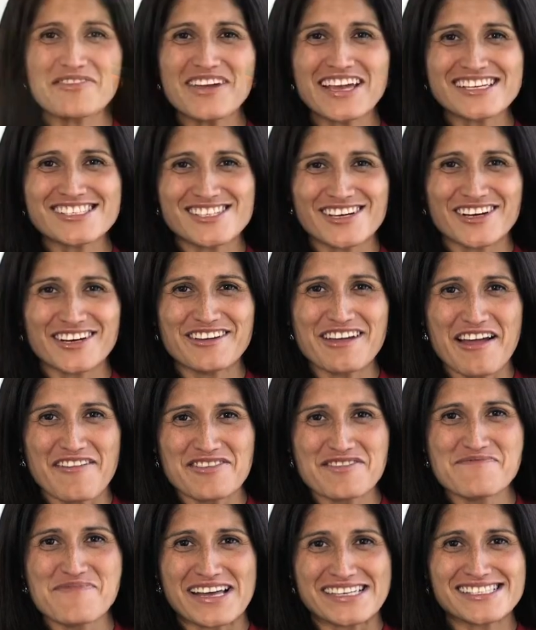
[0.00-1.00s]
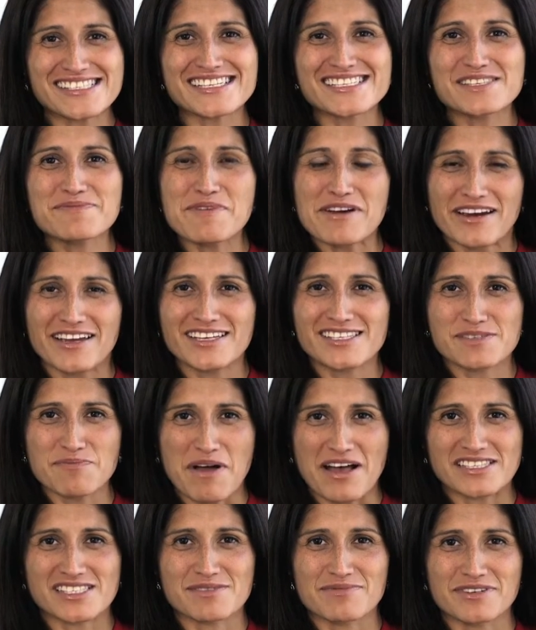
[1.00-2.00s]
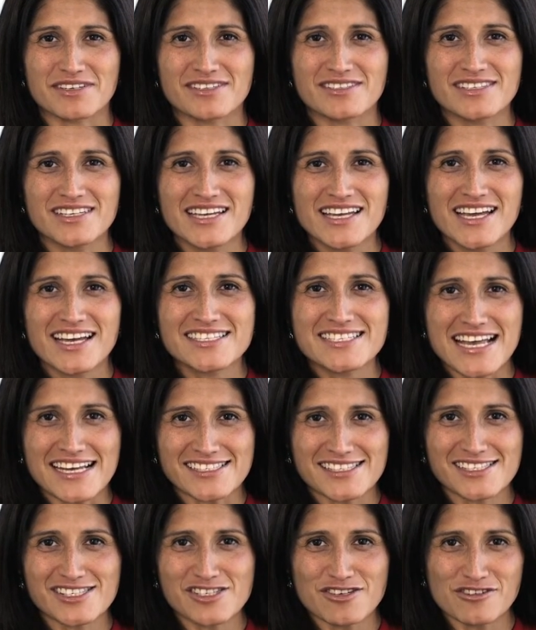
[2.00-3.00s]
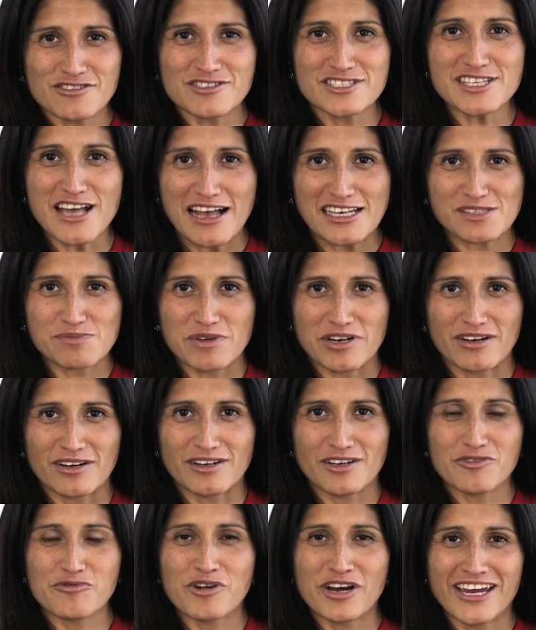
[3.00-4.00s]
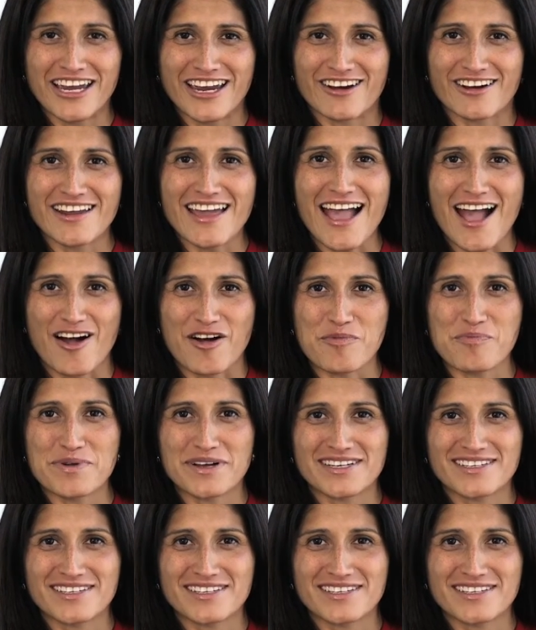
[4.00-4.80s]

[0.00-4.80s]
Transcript: to make sure you have the best experience possible. At Texas Children's Hospital, we're here to help.